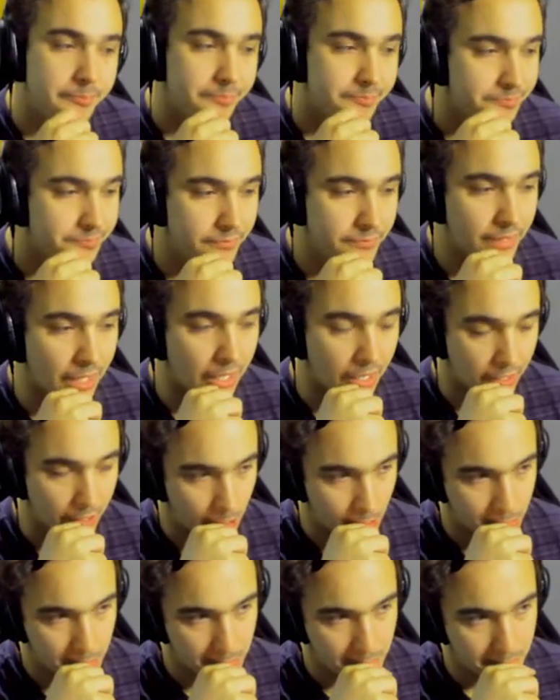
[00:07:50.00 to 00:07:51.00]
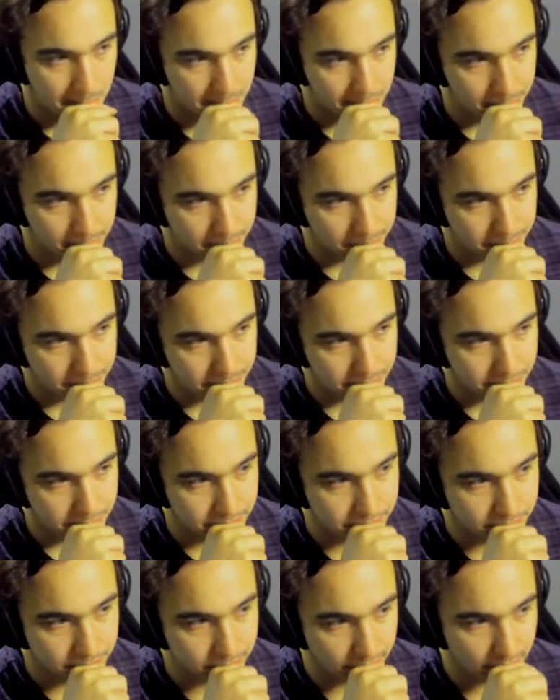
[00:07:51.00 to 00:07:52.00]
no.
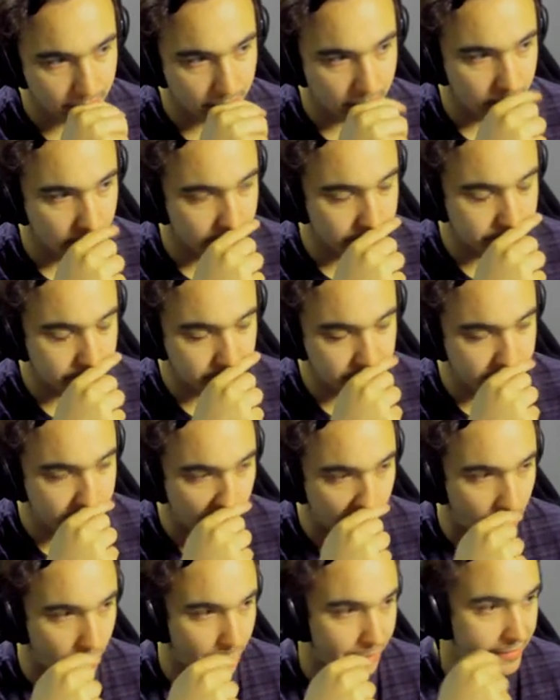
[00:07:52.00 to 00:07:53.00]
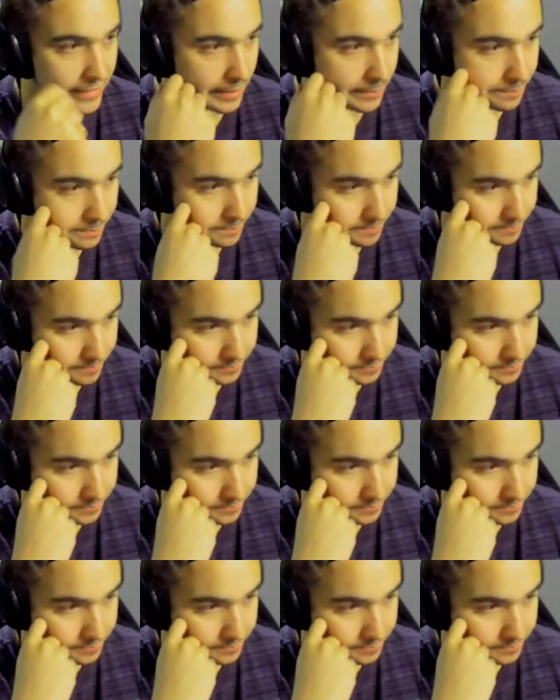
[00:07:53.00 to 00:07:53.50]
You're a creep.